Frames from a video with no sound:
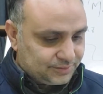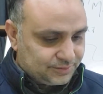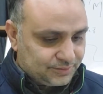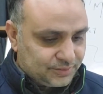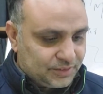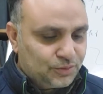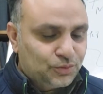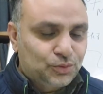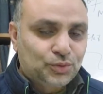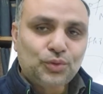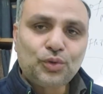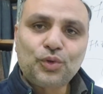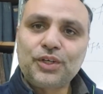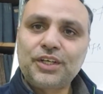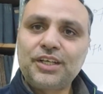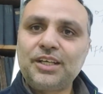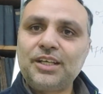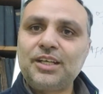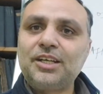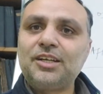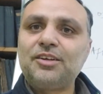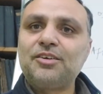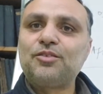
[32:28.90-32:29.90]
even though
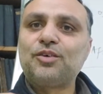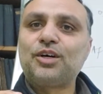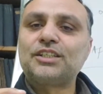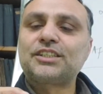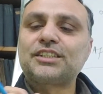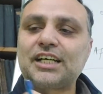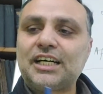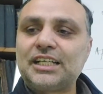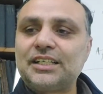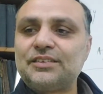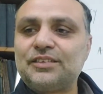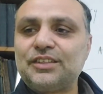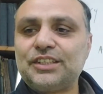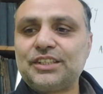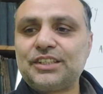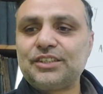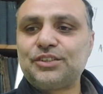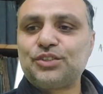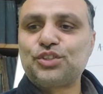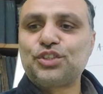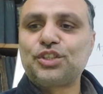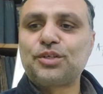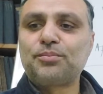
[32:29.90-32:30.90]
he was
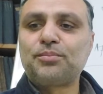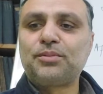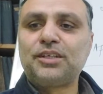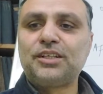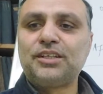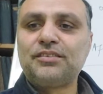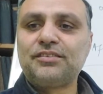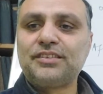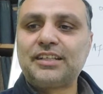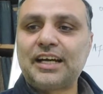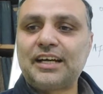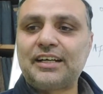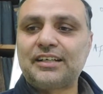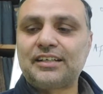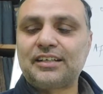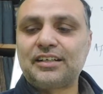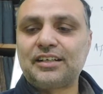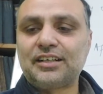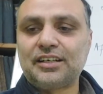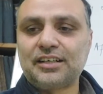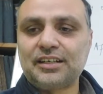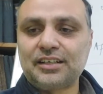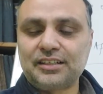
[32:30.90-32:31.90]
converted to the belief that
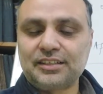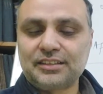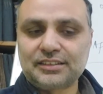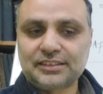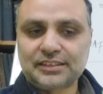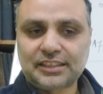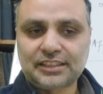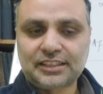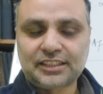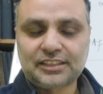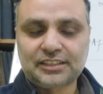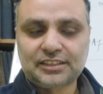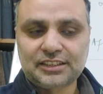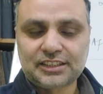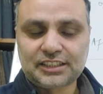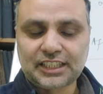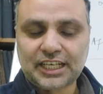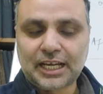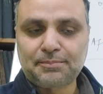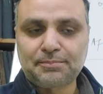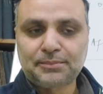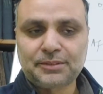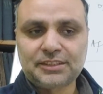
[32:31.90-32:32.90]

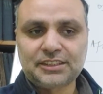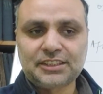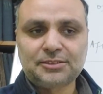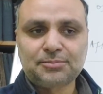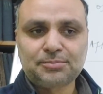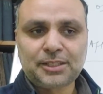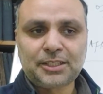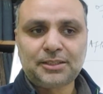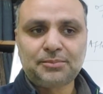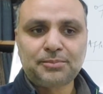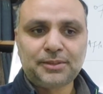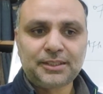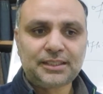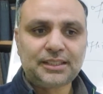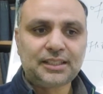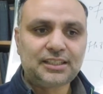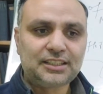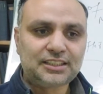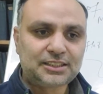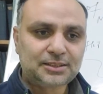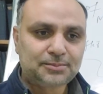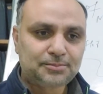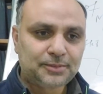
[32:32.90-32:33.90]
skepticism and
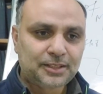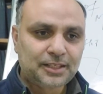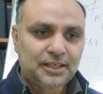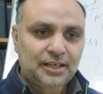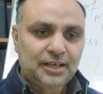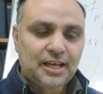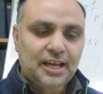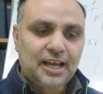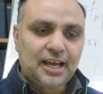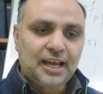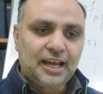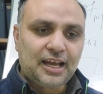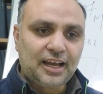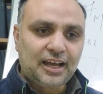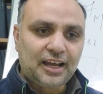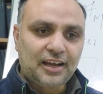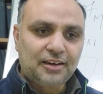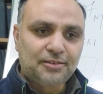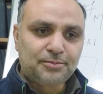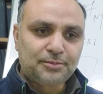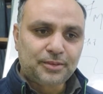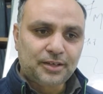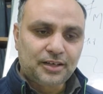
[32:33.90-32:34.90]
materialism
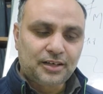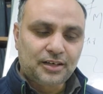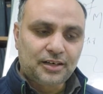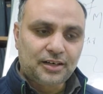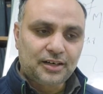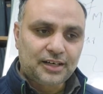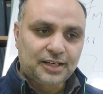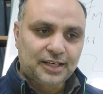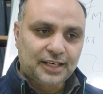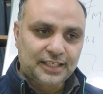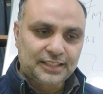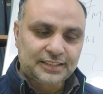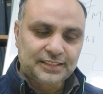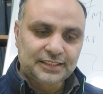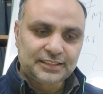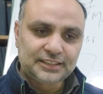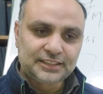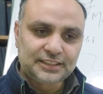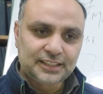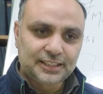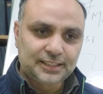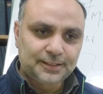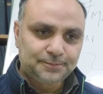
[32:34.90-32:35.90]
are
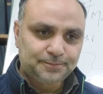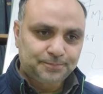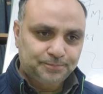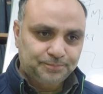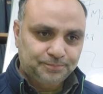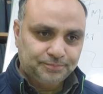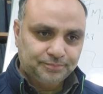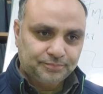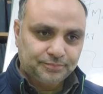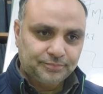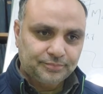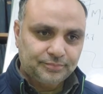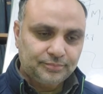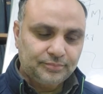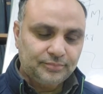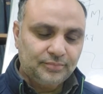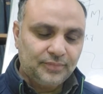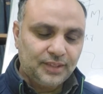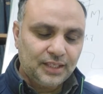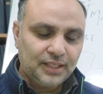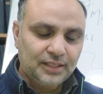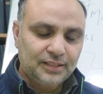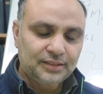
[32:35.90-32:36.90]
essential
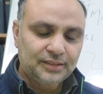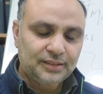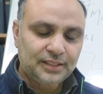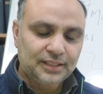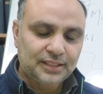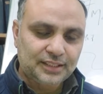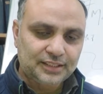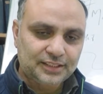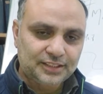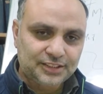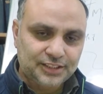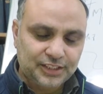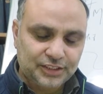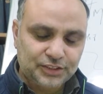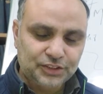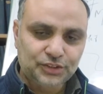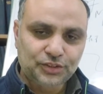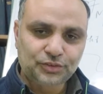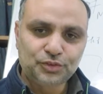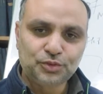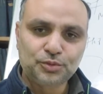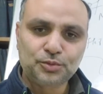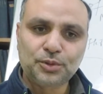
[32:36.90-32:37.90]
in the construction
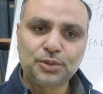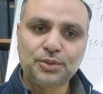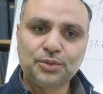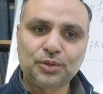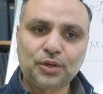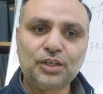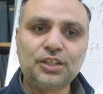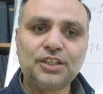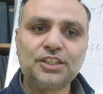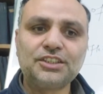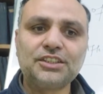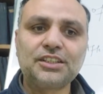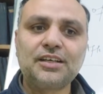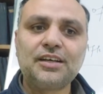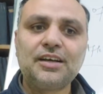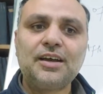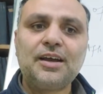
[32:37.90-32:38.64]
of human knowledge,